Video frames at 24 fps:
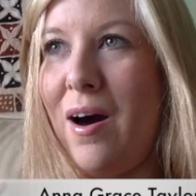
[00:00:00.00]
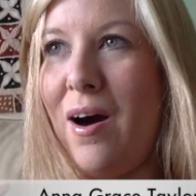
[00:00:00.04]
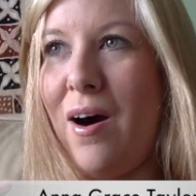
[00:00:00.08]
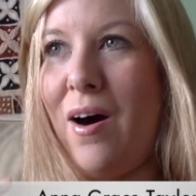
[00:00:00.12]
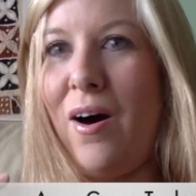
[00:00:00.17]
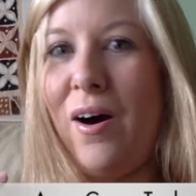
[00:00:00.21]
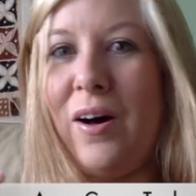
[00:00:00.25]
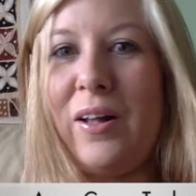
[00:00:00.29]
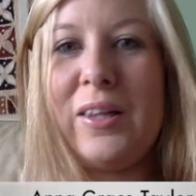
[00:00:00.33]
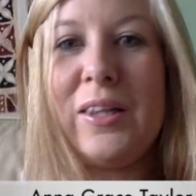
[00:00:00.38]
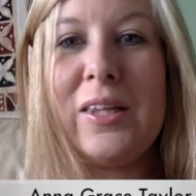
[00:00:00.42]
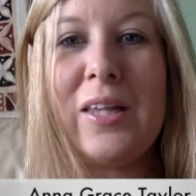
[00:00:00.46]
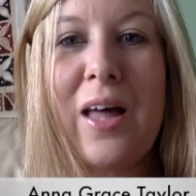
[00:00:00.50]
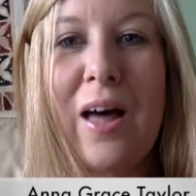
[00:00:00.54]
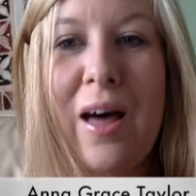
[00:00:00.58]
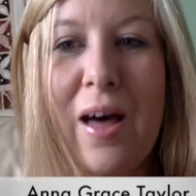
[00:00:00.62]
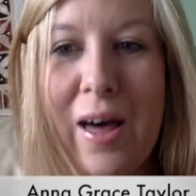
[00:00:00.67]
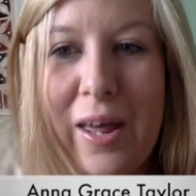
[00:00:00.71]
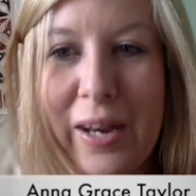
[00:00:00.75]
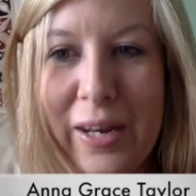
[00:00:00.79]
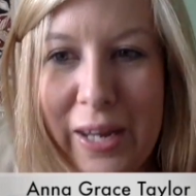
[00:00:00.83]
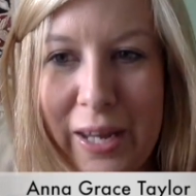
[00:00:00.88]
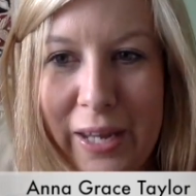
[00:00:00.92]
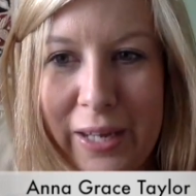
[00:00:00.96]
our
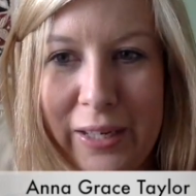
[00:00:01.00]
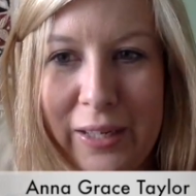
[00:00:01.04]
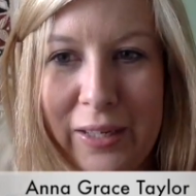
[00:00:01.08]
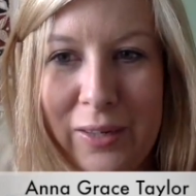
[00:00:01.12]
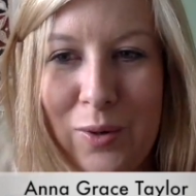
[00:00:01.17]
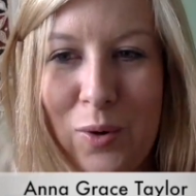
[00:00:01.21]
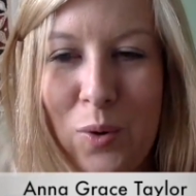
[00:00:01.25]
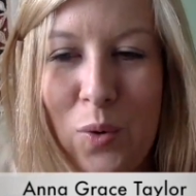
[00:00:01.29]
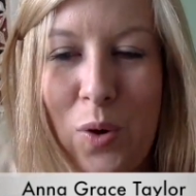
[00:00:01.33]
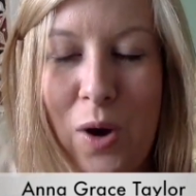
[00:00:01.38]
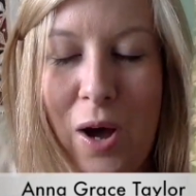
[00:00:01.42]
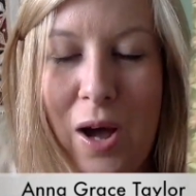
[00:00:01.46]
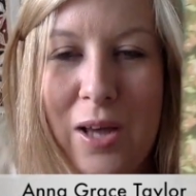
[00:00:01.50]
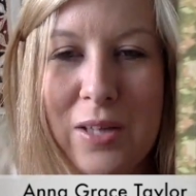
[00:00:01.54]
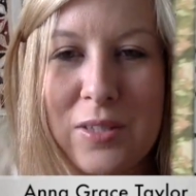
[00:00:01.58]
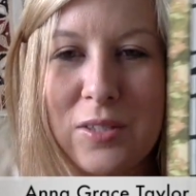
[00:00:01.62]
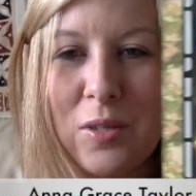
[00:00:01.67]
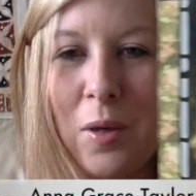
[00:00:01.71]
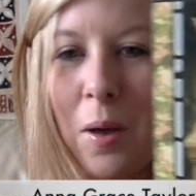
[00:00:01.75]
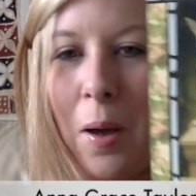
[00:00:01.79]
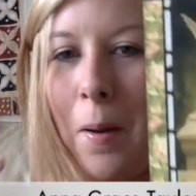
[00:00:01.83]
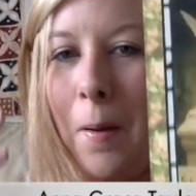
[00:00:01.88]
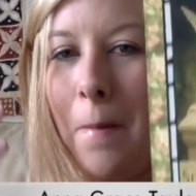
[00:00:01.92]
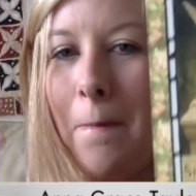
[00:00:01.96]
learning as
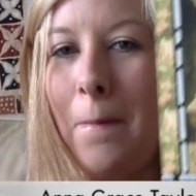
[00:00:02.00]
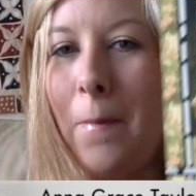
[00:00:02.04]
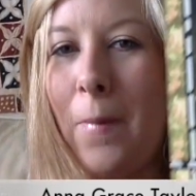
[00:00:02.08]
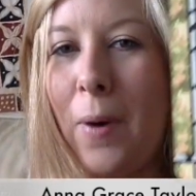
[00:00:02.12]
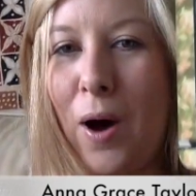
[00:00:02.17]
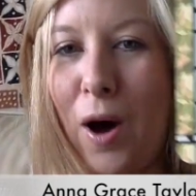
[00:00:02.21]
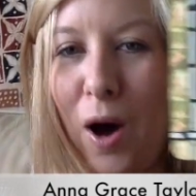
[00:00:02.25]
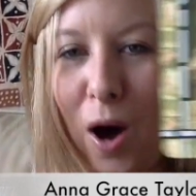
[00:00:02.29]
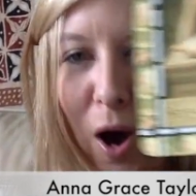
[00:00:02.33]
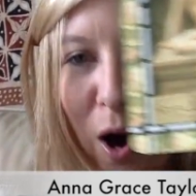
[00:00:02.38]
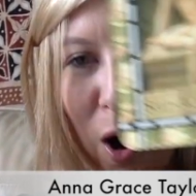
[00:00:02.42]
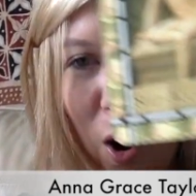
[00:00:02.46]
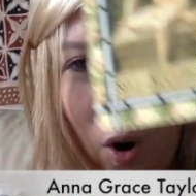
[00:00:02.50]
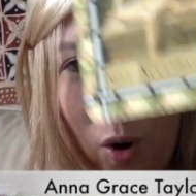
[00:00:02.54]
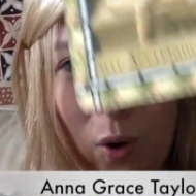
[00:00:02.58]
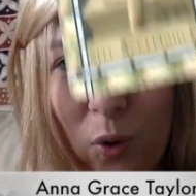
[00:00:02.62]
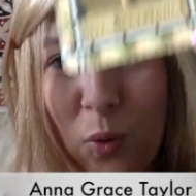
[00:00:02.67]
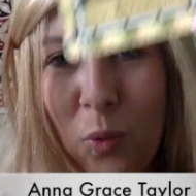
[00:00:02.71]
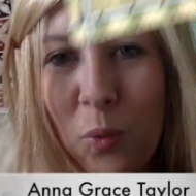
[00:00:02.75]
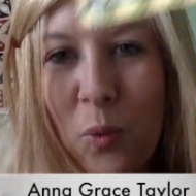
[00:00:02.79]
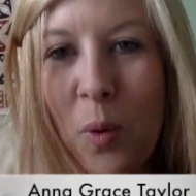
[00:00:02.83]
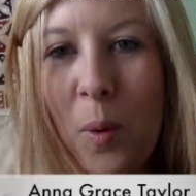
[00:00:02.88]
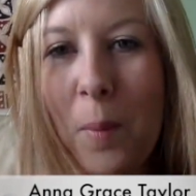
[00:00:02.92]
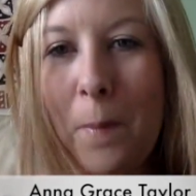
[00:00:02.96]
a a
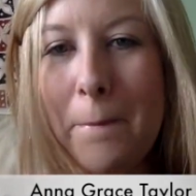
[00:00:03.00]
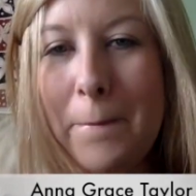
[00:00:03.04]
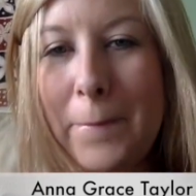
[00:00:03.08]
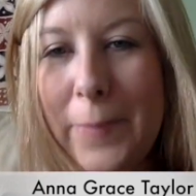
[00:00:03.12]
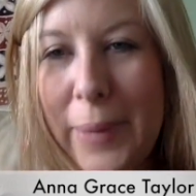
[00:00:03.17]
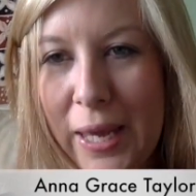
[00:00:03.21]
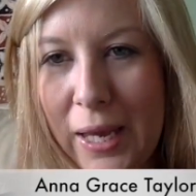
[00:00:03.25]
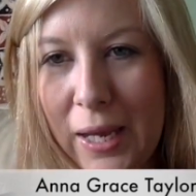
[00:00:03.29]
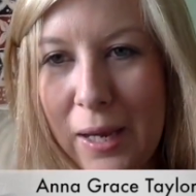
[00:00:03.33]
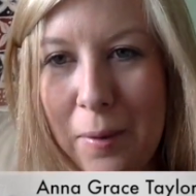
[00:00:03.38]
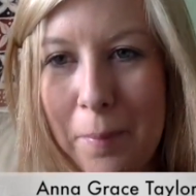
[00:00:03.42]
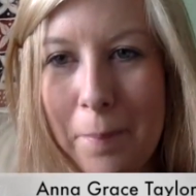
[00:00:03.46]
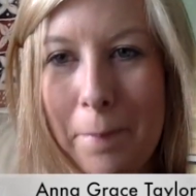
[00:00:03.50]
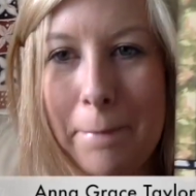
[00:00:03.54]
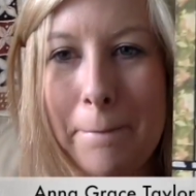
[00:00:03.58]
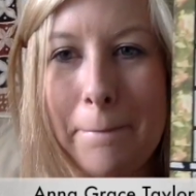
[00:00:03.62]
whole big